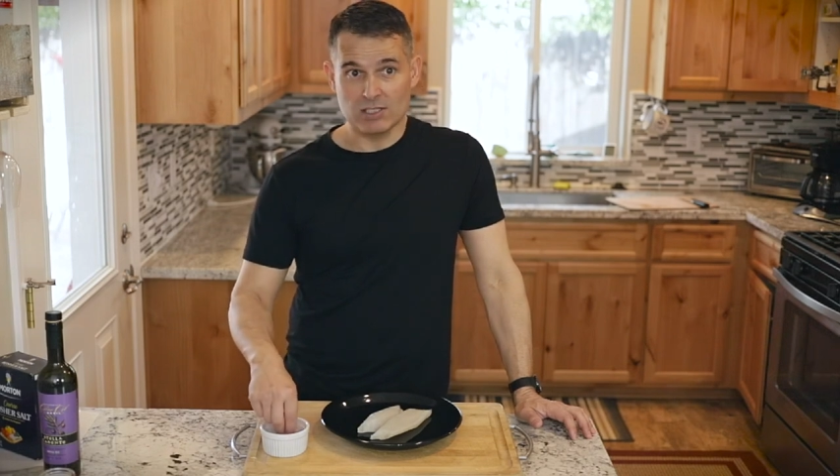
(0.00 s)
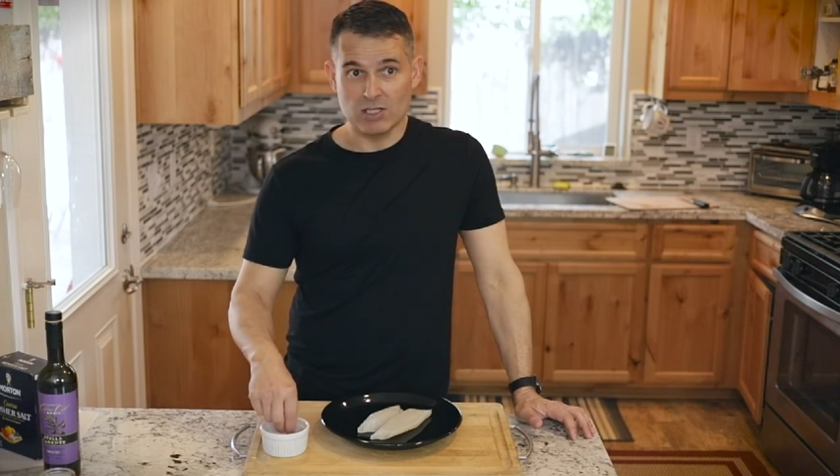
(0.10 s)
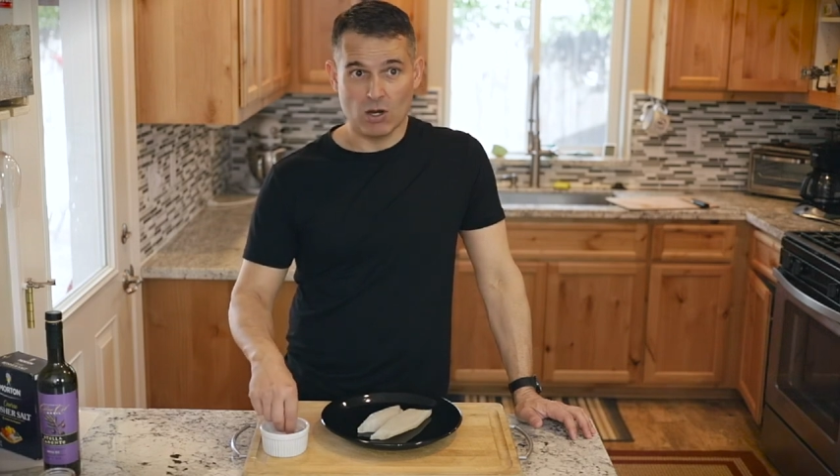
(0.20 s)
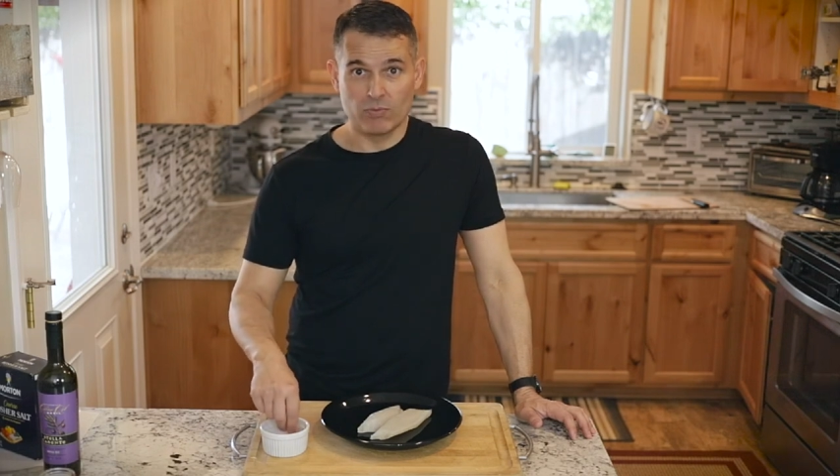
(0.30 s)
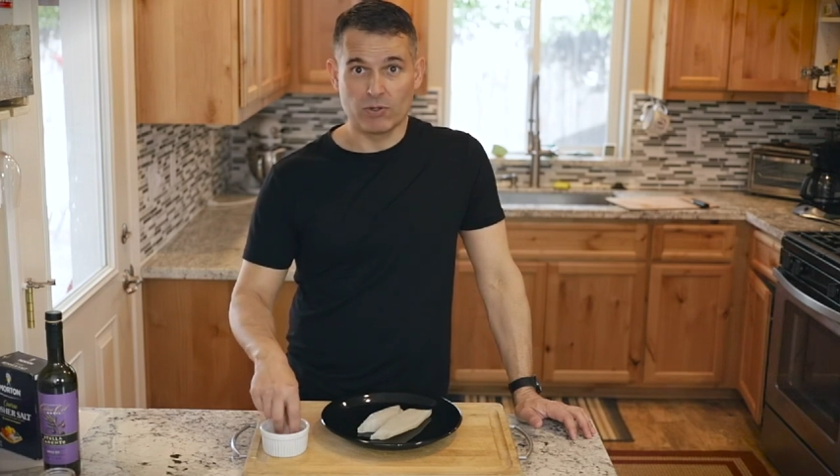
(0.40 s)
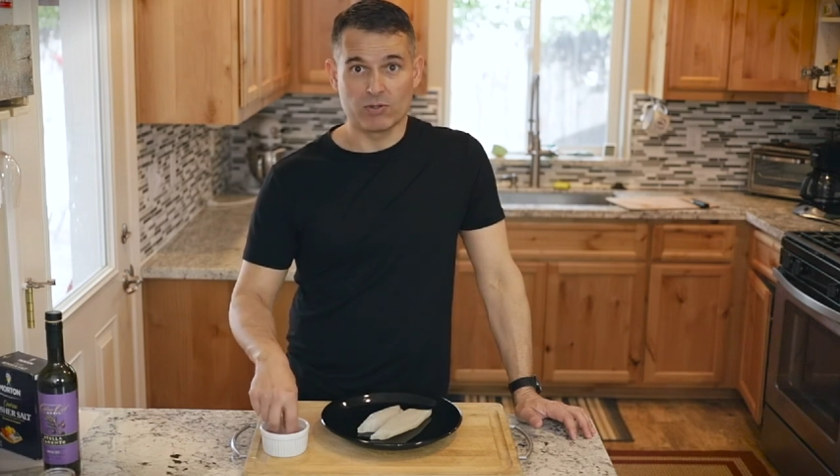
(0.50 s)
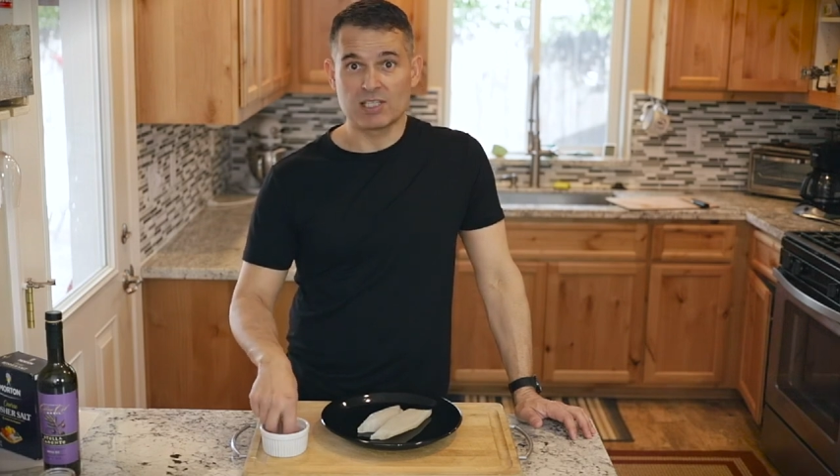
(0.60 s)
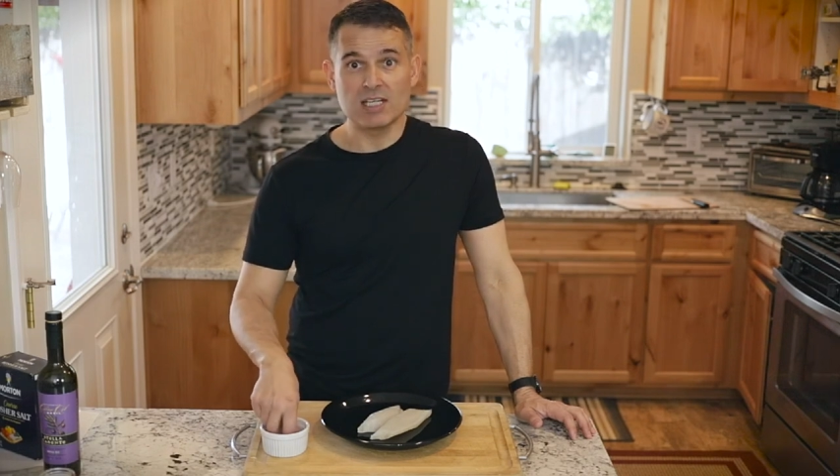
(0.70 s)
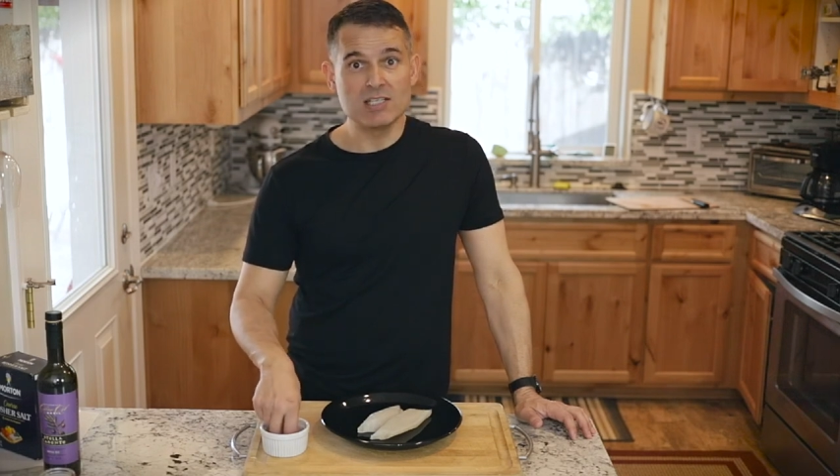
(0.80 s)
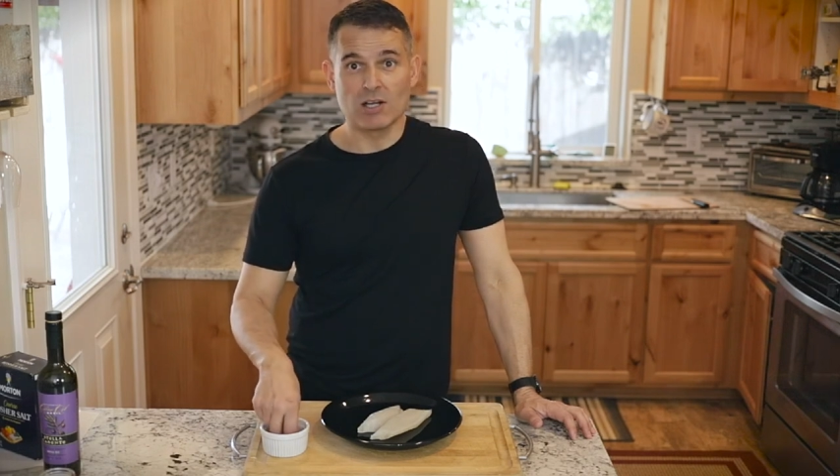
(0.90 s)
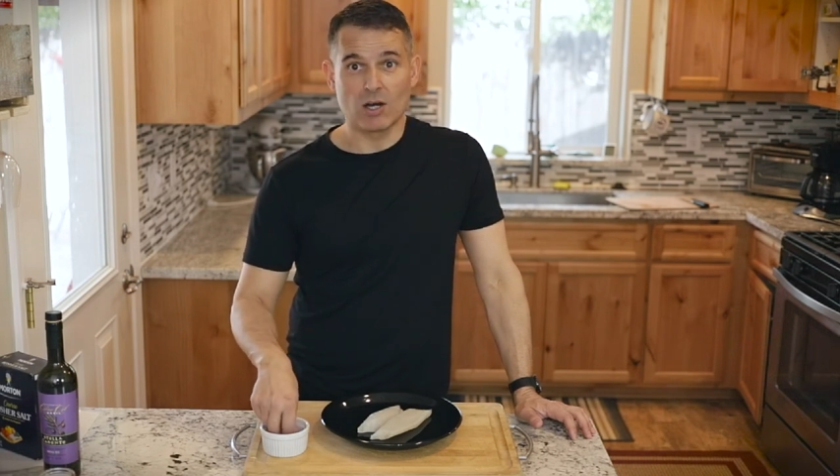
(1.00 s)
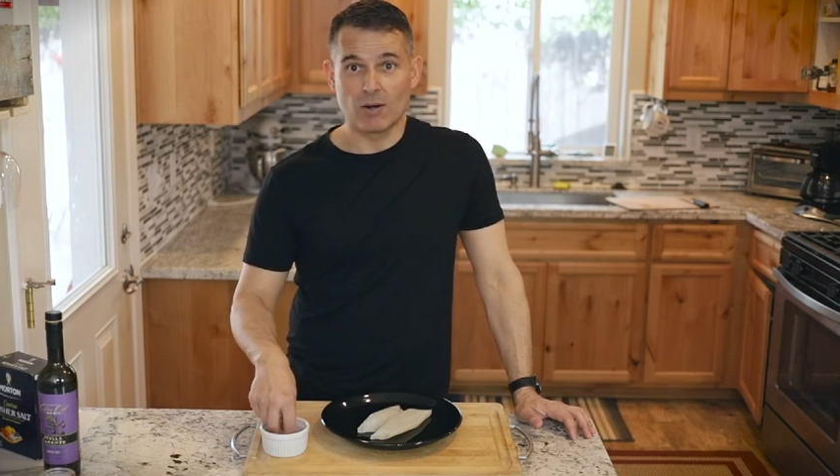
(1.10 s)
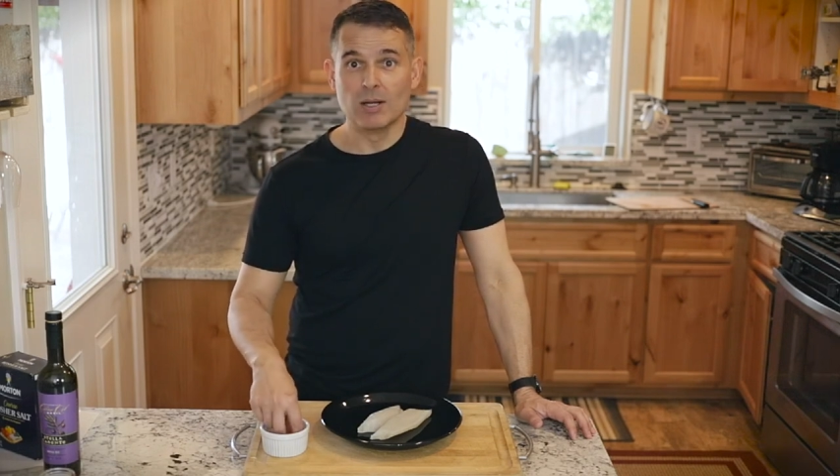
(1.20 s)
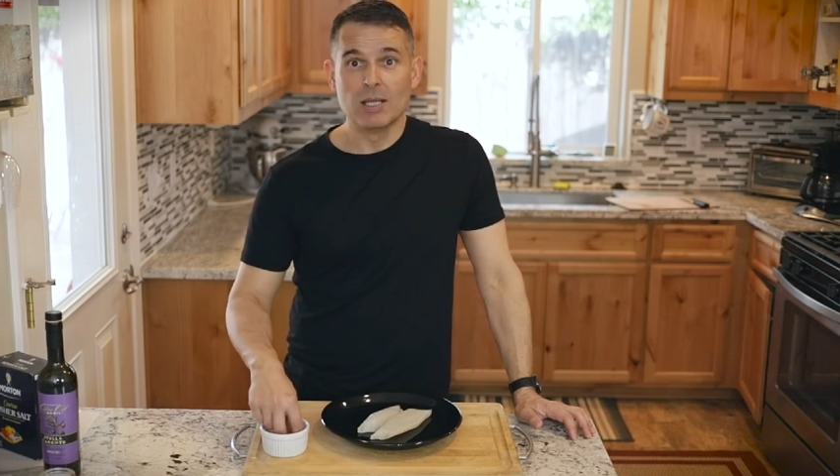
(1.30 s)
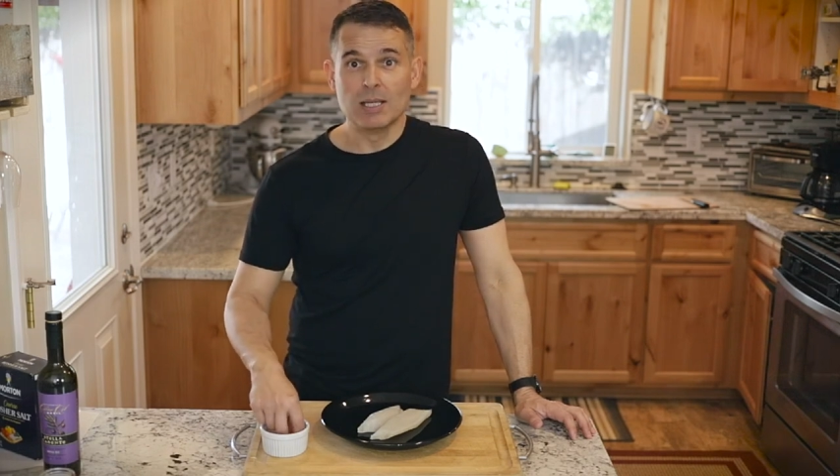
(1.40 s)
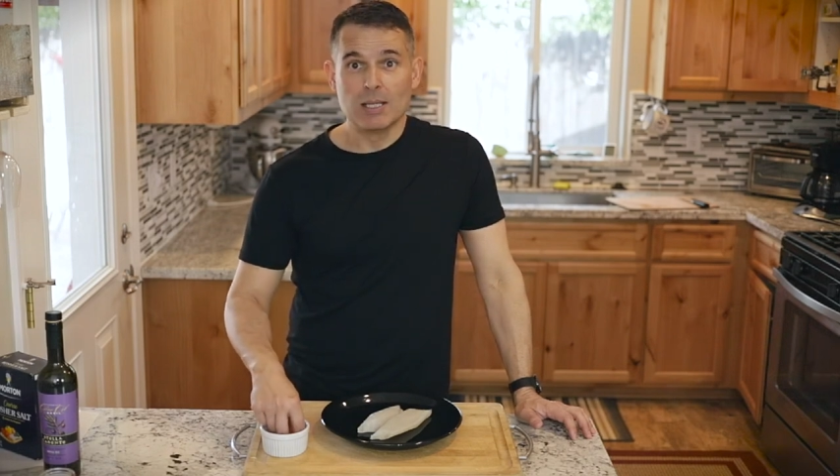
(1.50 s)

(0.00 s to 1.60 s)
there are seas that are